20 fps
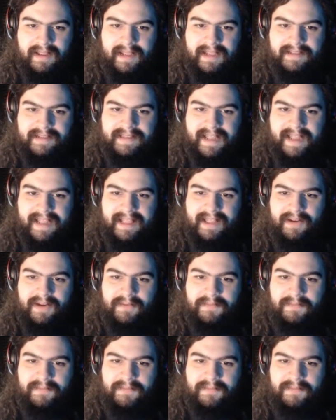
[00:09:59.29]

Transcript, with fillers: It's like a little